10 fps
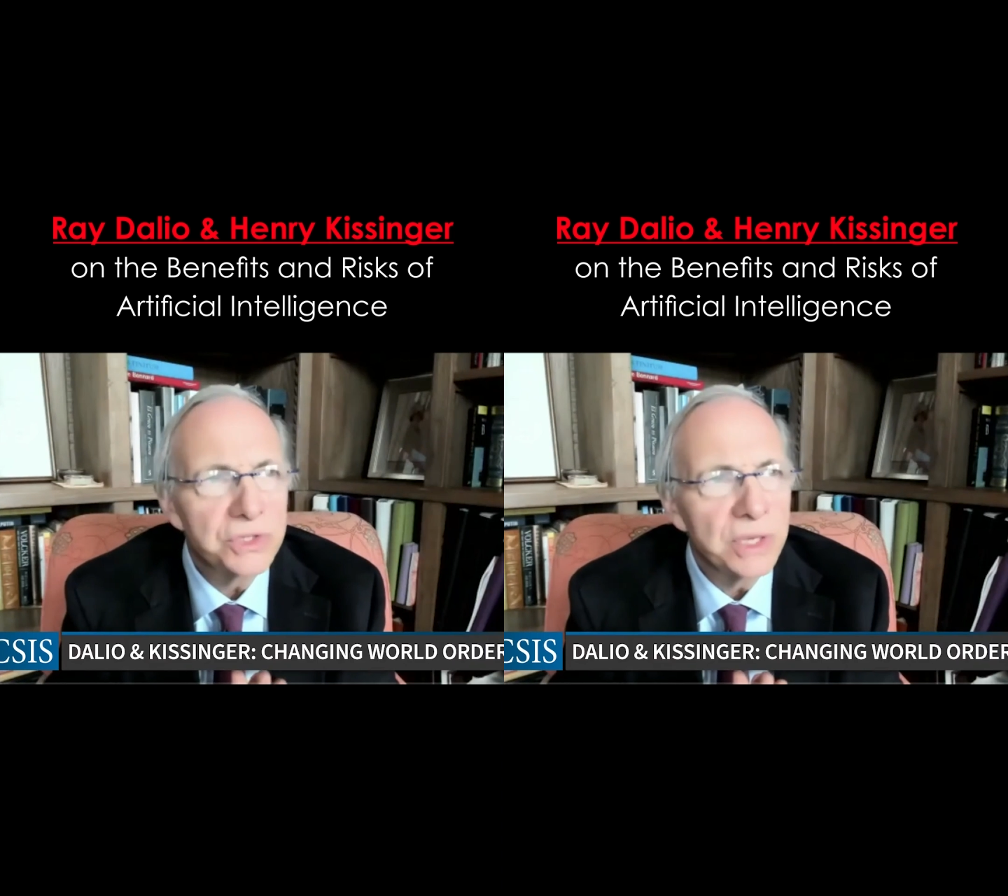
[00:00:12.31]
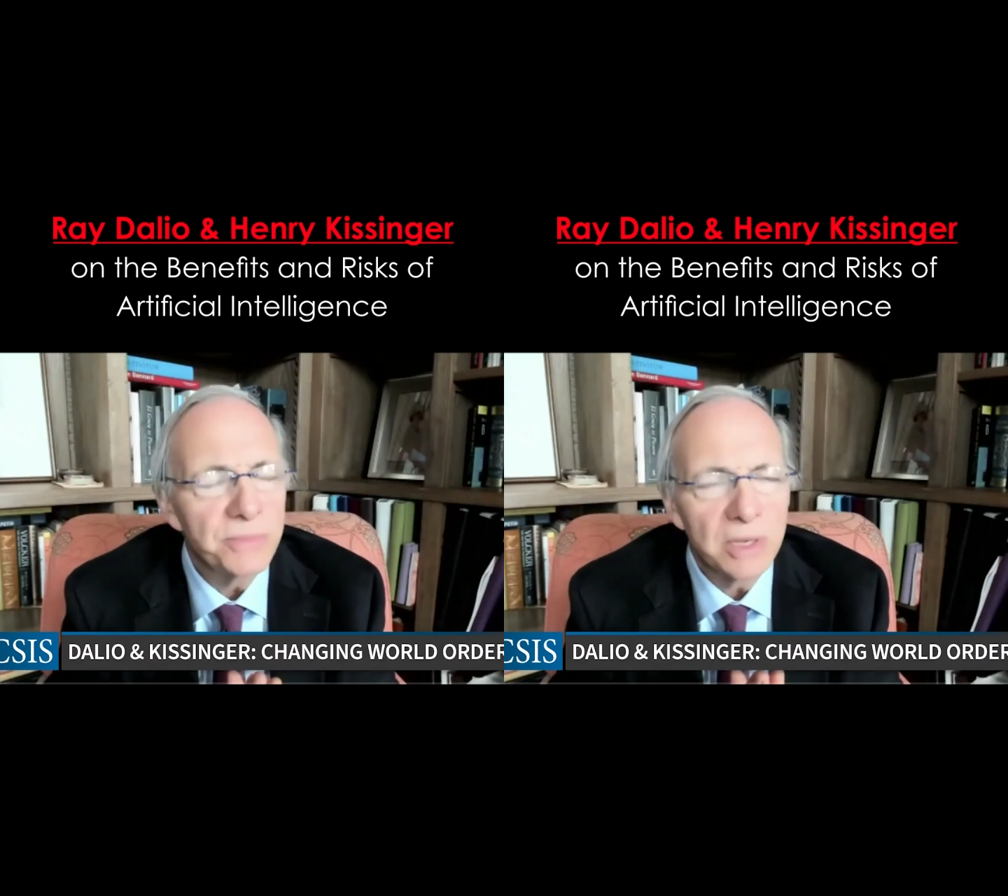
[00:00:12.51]

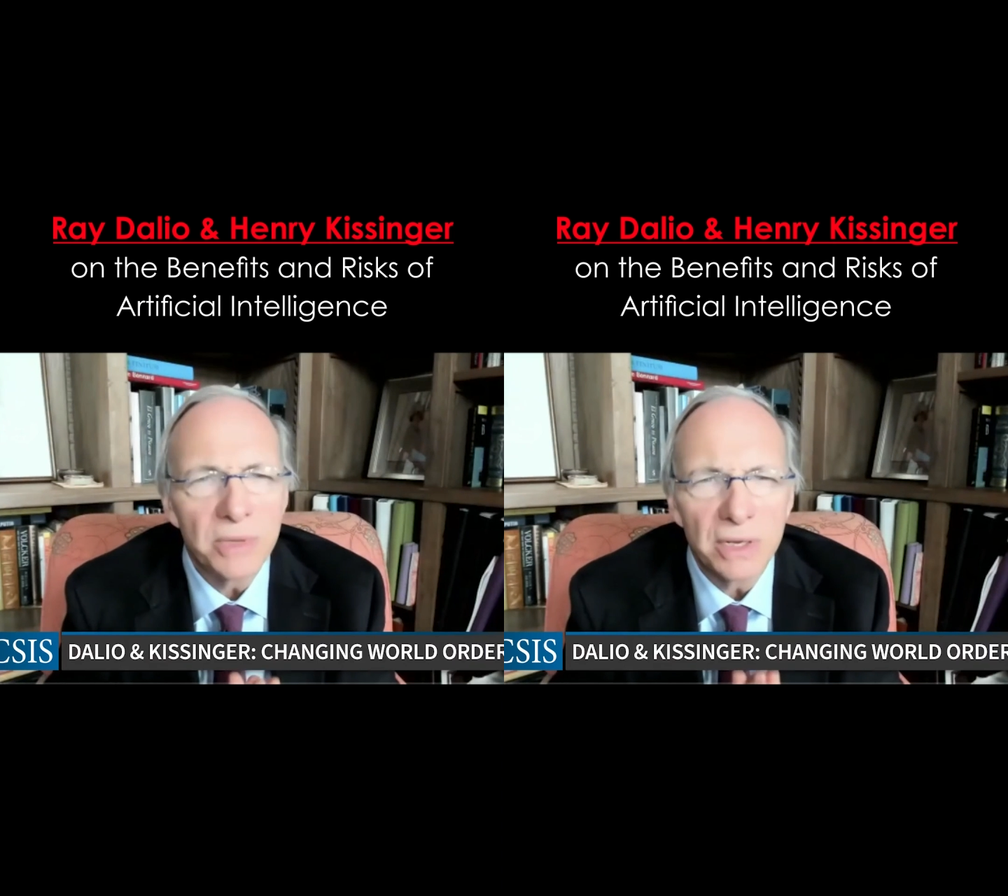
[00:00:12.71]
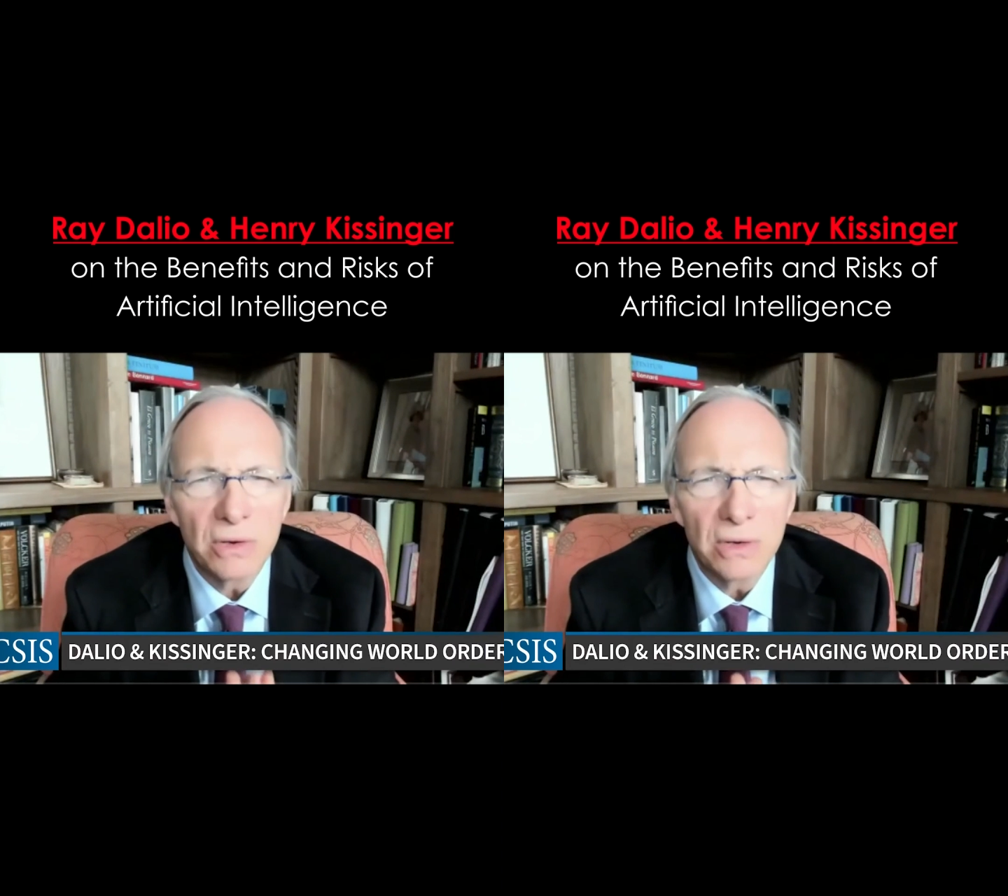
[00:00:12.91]
something
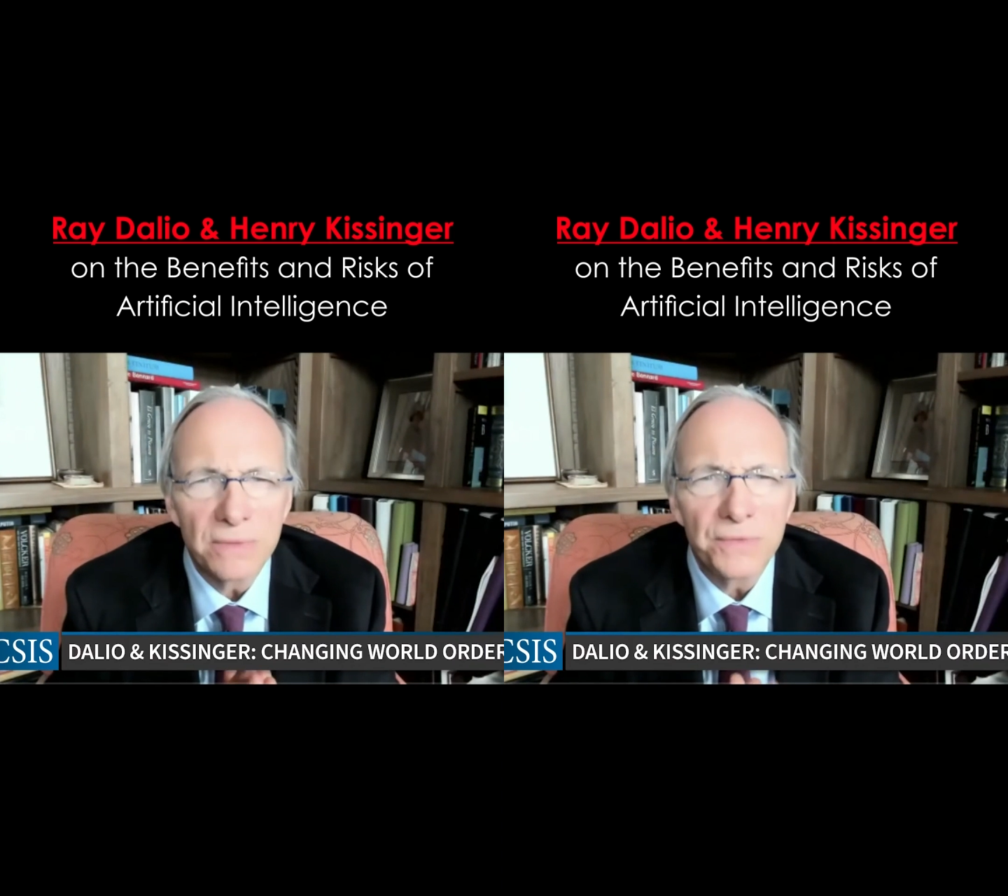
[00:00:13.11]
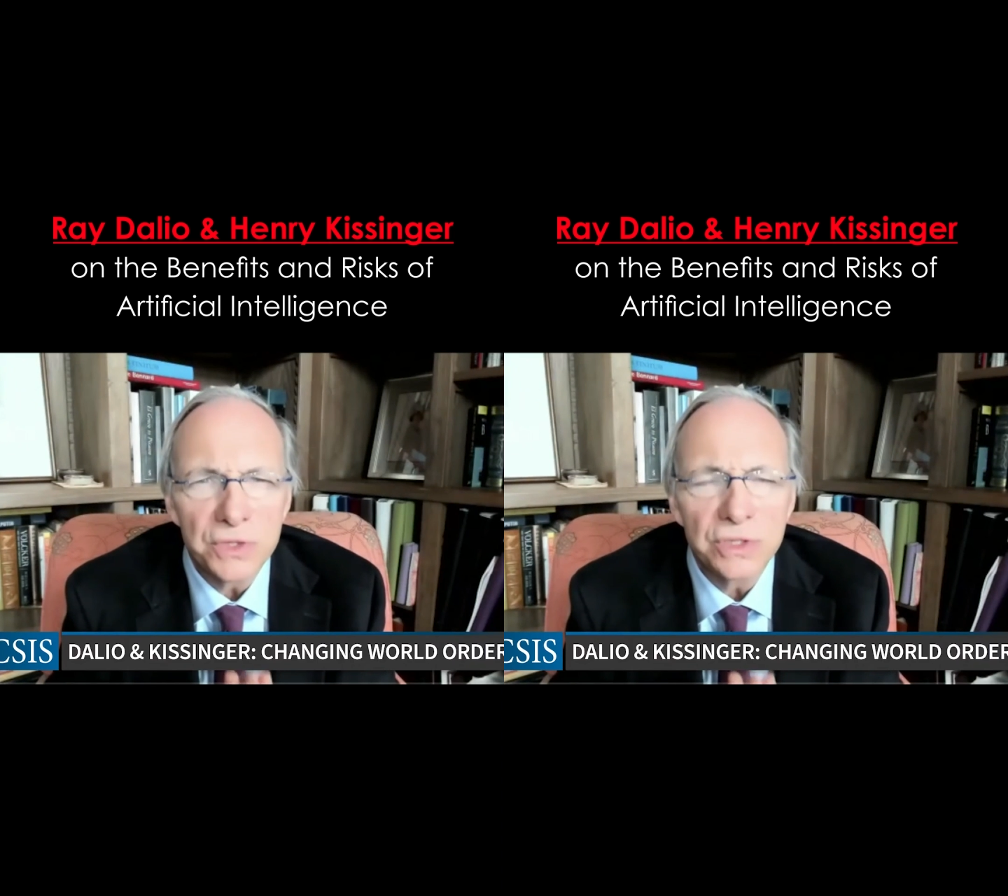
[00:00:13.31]
about
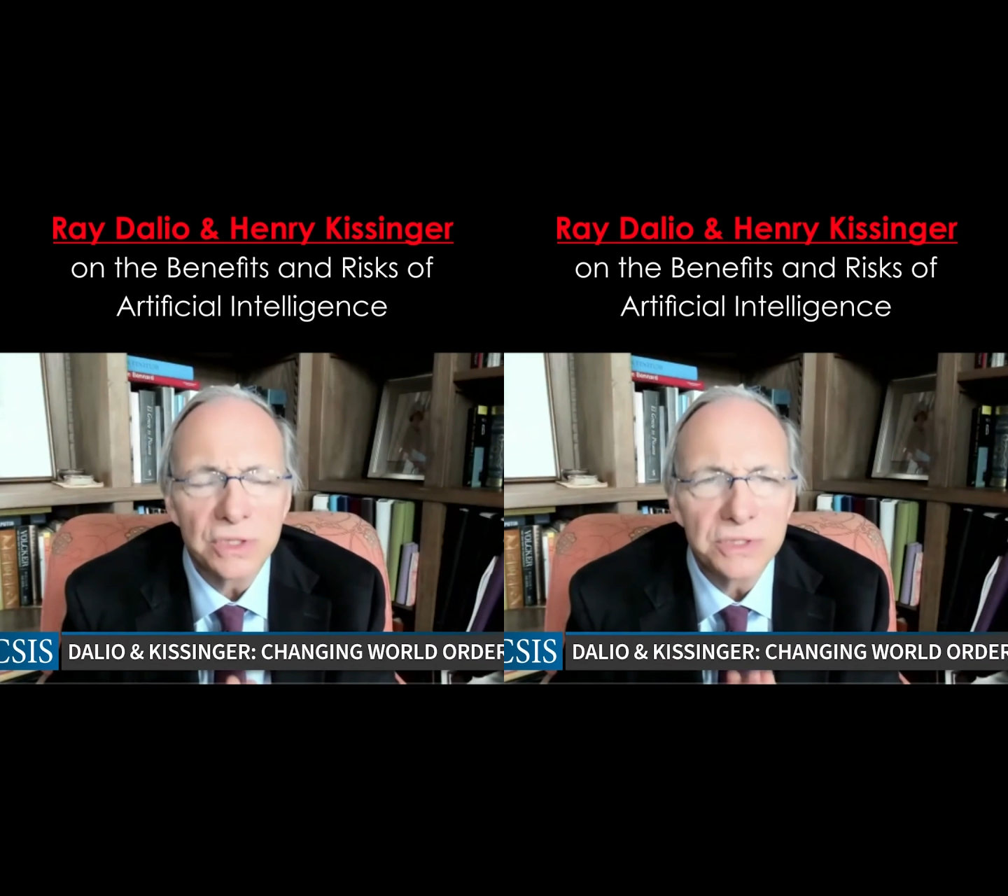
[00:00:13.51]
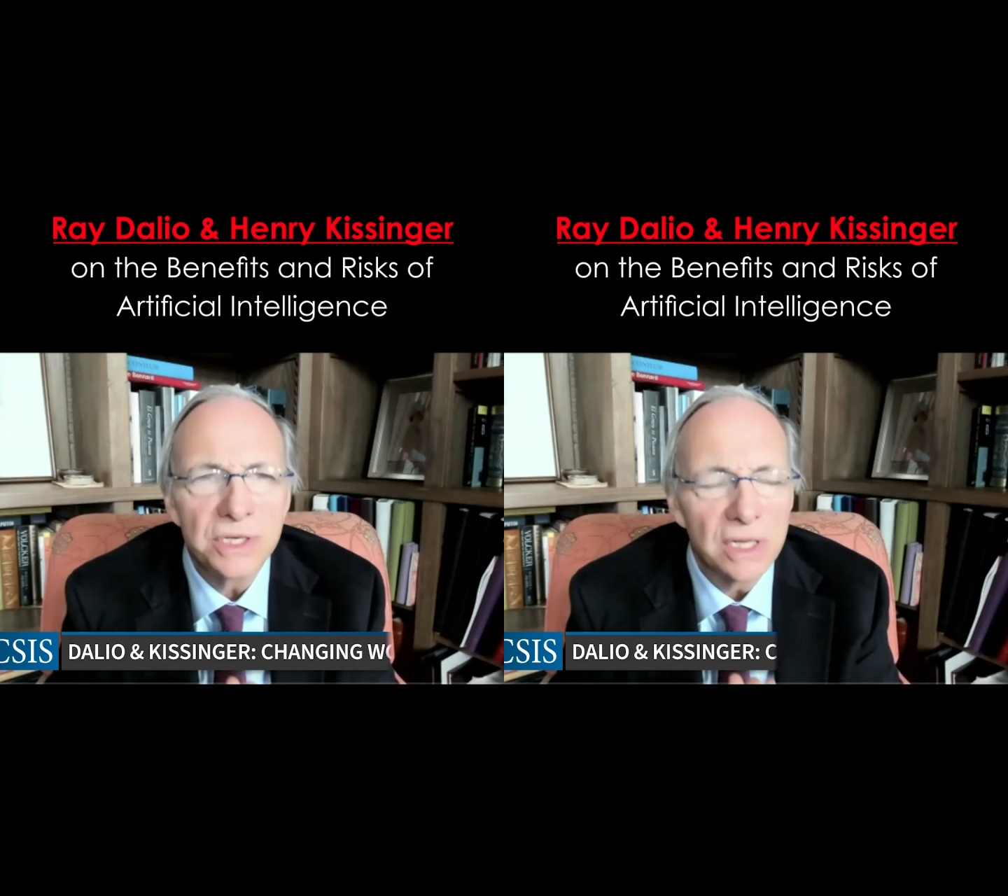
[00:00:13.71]
artificial
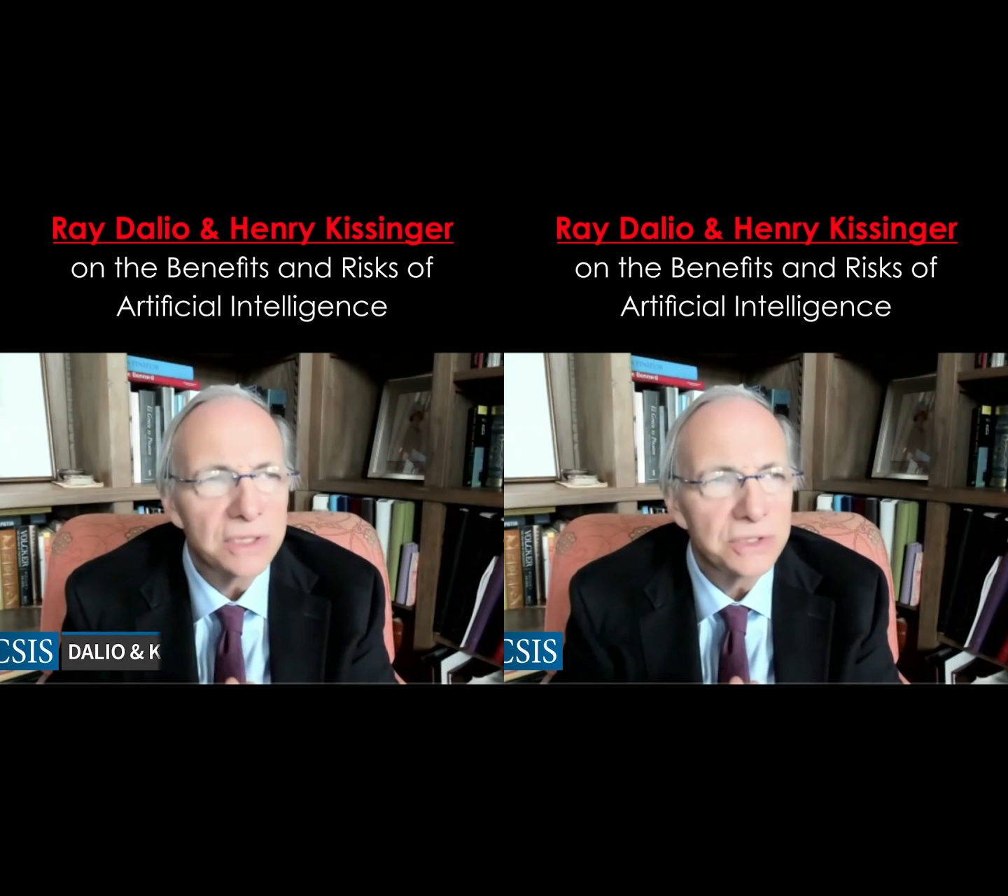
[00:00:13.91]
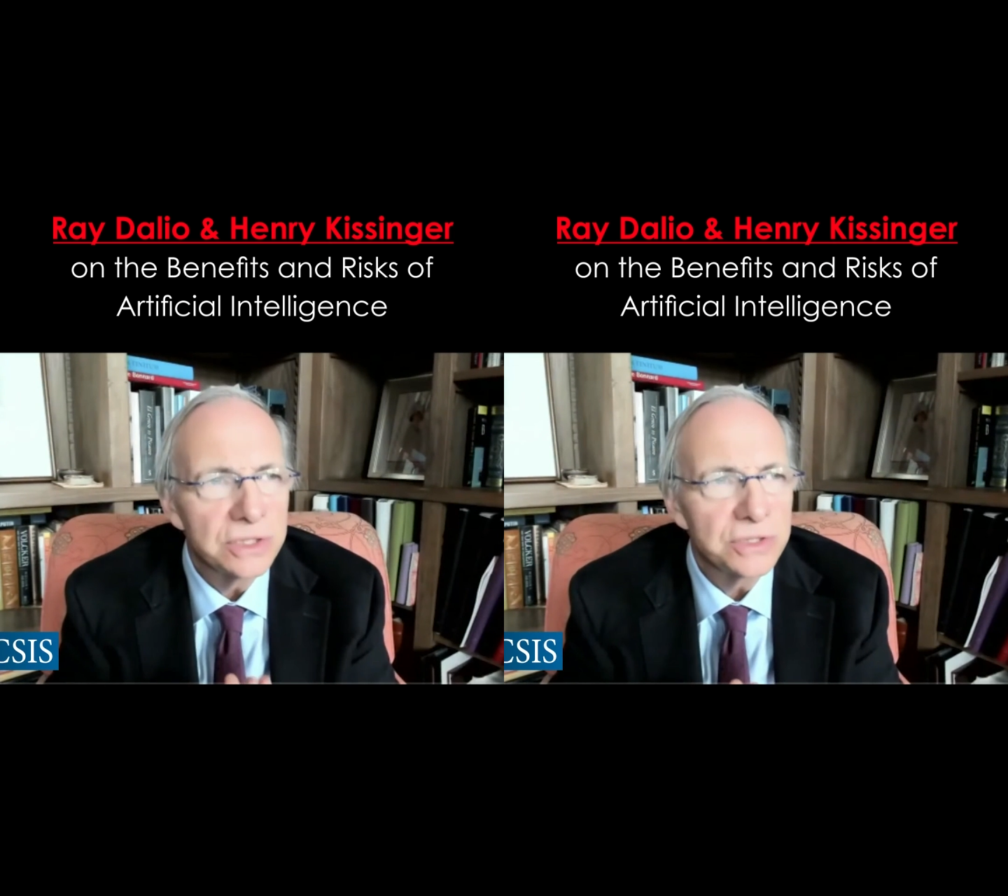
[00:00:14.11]

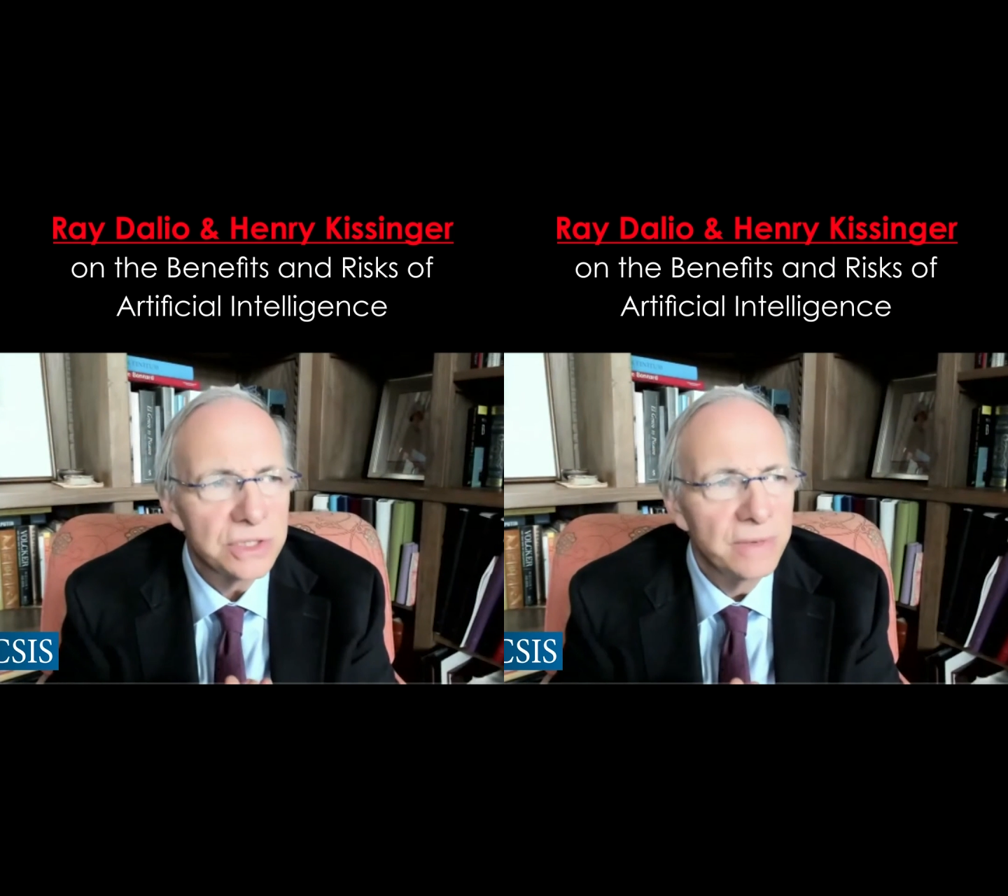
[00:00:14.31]
intelligence.